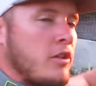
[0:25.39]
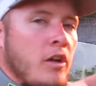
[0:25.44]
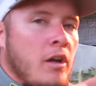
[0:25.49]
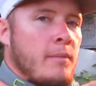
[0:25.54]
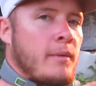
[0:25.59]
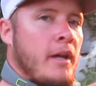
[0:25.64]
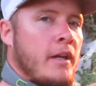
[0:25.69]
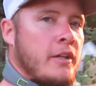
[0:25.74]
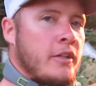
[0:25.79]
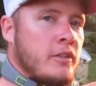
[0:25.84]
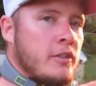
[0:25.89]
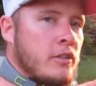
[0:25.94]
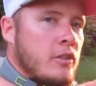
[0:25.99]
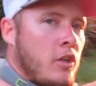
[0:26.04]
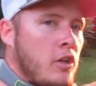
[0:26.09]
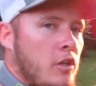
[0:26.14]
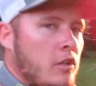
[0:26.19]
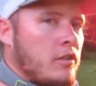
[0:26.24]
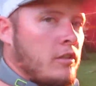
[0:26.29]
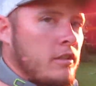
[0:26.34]
So I'm out here at
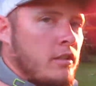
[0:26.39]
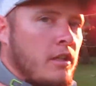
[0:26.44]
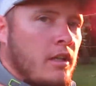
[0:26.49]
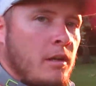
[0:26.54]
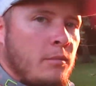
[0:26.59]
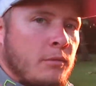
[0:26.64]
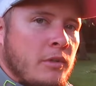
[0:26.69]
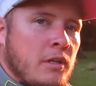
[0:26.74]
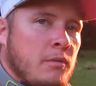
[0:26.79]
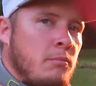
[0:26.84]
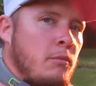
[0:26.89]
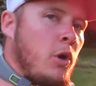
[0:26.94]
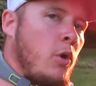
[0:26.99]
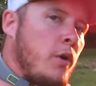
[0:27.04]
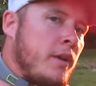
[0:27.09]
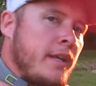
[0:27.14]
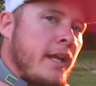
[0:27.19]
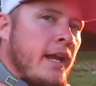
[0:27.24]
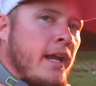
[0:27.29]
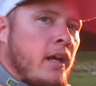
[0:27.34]
the garden. I'm going to
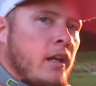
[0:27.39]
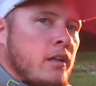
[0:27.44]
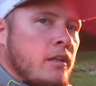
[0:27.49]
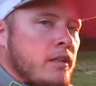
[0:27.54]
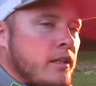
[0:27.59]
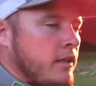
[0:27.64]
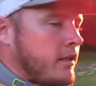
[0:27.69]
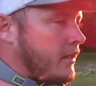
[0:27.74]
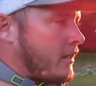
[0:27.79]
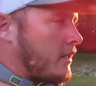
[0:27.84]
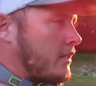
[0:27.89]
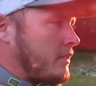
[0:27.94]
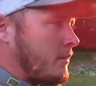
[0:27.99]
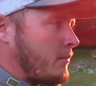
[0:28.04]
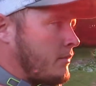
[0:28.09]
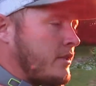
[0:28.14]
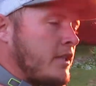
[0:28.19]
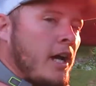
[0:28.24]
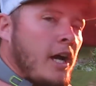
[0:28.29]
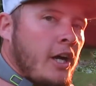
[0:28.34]
mow it down
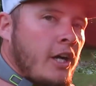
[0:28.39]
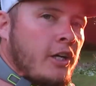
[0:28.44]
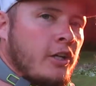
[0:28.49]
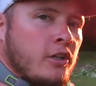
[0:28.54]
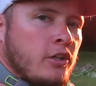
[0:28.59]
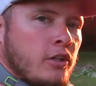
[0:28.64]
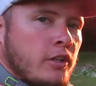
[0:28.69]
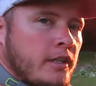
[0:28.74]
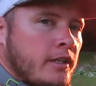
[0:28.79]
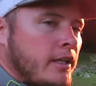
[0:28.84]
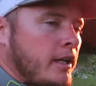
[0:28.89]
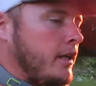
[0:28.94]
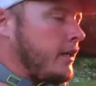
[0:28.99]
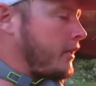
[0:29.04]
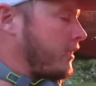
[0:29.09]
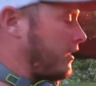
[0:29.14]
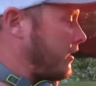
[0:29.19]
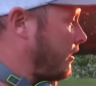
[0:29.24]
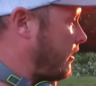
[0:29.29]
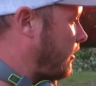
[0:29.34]
because I'm tired of looking
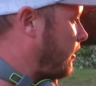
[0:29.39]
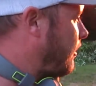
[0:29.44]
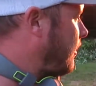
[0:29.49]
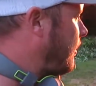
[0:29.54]
at it.